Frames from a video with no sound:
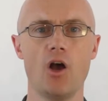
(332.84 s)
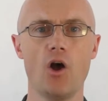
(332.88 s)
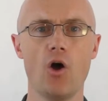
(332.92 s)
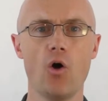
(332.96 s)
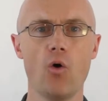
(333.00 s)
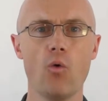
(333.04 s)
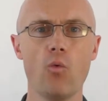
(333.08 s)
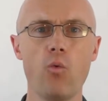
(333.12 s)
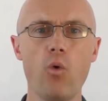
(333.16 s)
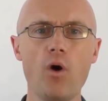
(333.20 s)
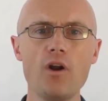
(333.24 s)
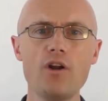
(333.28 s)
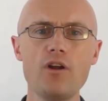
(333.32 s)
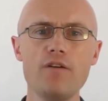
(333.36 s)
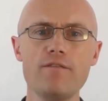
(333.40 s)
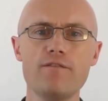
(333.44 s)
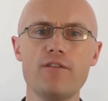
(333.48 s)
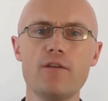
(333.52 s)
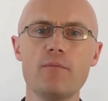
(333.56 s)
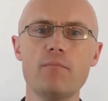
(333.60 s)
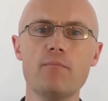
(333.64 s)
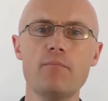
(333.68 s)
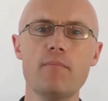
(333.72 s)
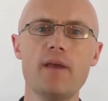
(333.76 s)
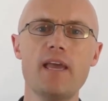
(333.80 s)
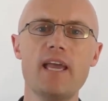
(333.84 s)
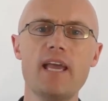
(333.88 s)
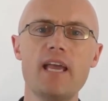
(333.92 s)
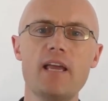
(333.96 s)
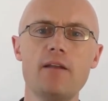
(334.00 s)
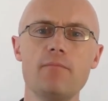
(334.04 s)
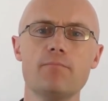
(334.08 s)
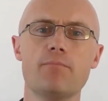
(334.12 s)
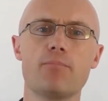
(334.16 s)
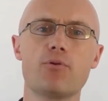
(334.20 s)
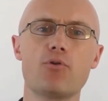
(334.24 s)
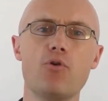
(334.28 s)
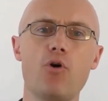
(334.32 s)
One of the
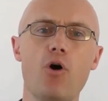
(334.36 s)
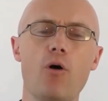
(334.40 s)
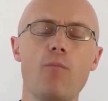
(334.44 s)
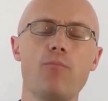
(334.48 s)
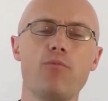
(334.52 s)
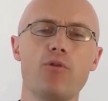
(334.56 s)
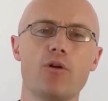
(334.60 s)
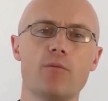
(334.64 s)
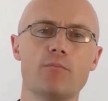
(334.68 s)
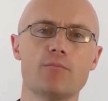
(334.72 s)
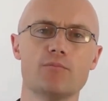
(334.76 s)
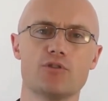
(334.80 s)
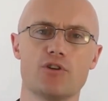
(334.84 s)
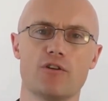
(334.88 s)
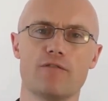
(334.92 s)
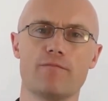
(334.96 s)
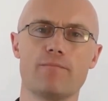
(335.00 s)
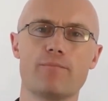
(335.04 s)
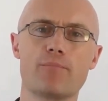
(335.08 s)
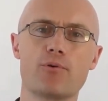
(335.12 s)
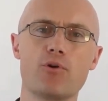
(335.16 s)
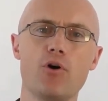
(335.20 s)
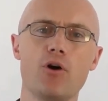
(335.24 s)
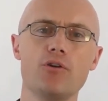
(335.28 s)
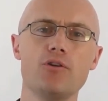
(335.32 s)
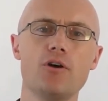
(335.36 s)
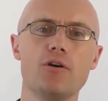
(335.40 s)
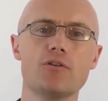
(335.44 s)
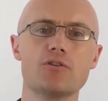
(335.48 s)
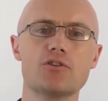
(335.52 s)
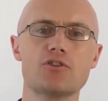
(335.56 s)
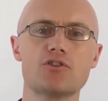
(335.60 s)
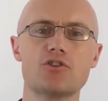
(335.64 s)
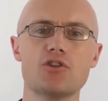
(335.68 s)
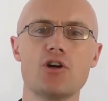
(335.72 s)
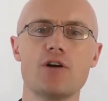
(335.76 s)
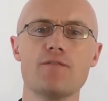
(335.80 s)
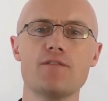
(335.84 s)
main problems of
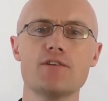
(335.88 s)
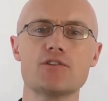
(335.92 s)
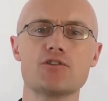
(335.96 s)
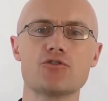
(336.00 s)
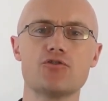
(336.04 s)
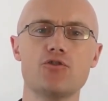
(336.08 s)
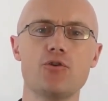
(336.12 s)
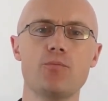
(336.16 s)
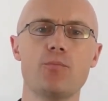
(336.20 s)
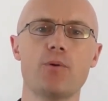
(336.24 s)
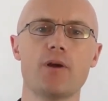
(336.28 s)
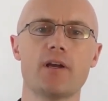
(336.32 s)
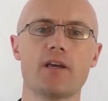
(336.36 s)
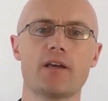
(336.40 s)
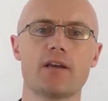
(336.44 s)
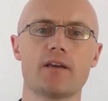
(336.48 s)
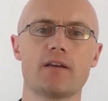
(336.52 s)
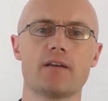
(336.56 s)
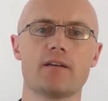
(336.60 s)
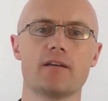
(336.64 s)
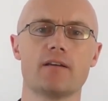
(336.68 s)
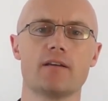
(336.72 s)
product-service grouping